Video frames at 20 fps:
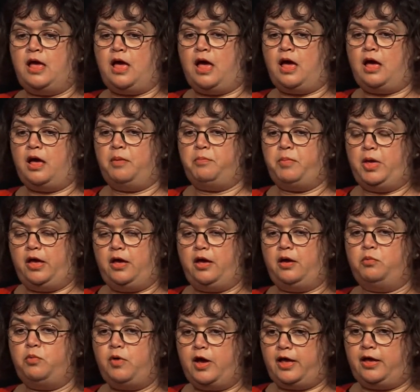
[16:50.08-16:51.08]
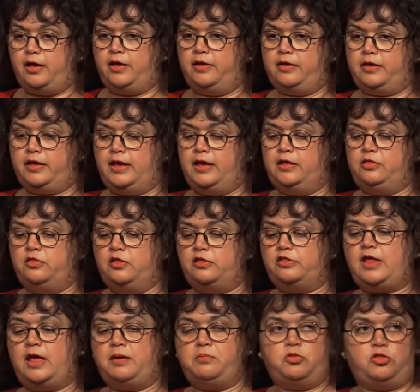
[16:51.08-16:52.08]
um, her work in the
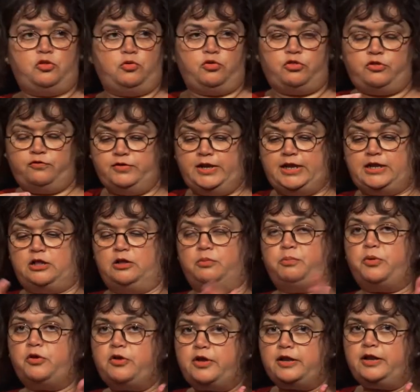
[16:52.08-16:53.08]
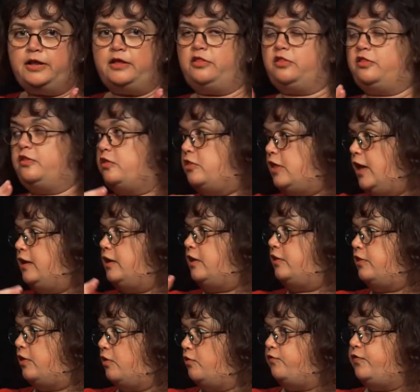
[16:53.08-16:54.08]
same sorts of little booklets that Jane
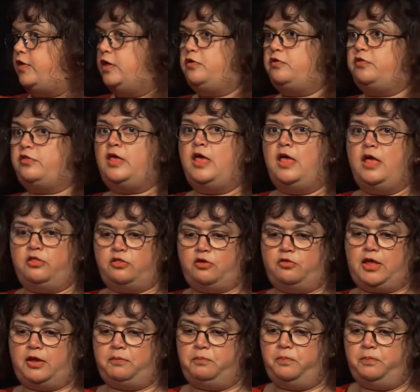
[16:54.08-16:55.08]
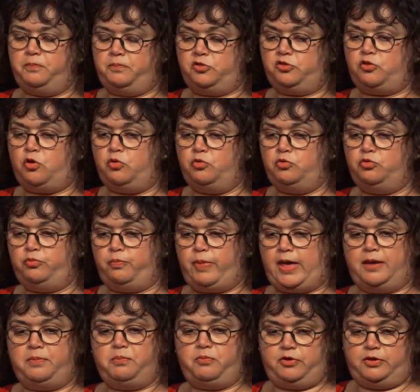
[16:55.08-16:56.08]
herself used. So they sold
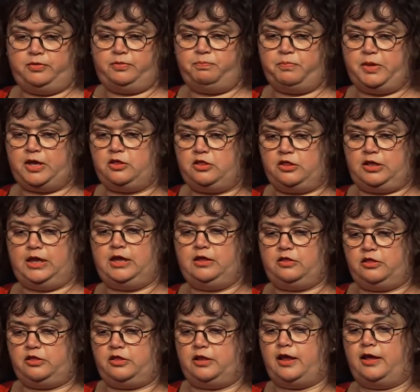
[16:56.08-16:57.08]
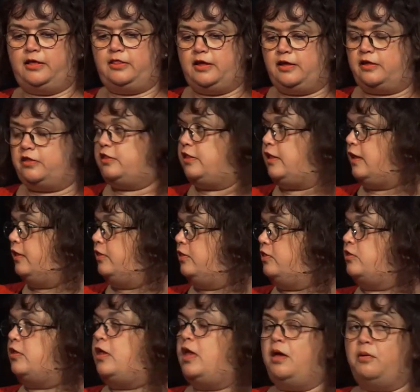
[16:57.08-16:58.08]
paper in big sheets like this
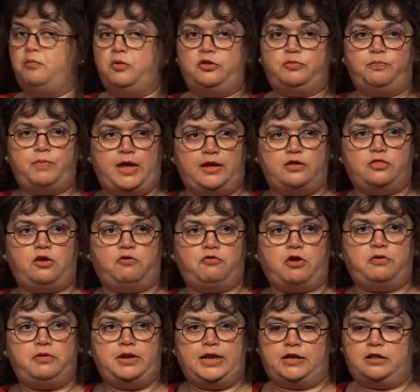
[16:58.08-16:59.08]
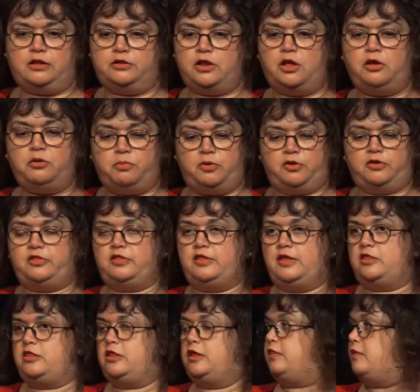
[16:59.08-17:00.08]
and would make their own little notebooks
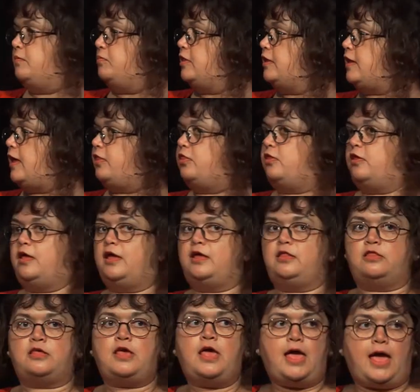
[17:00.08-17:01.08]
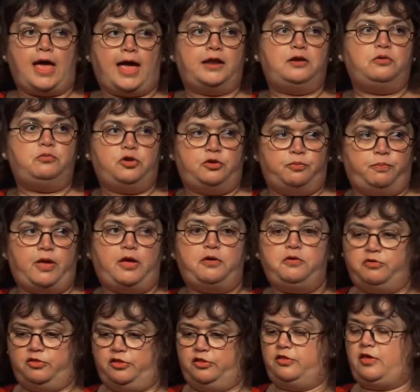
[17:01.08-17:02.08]
stitching them together. And Anna would
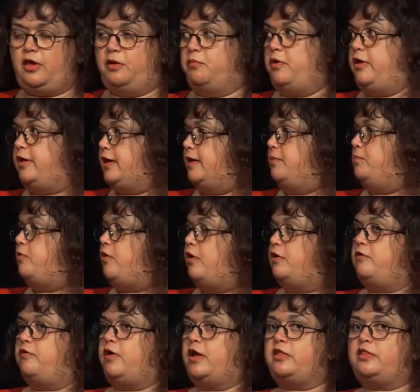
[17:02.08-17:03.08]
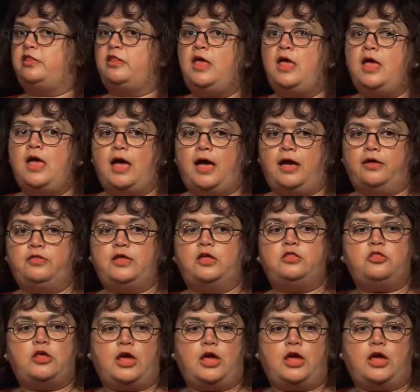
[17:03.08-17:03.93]
post her work in progress and then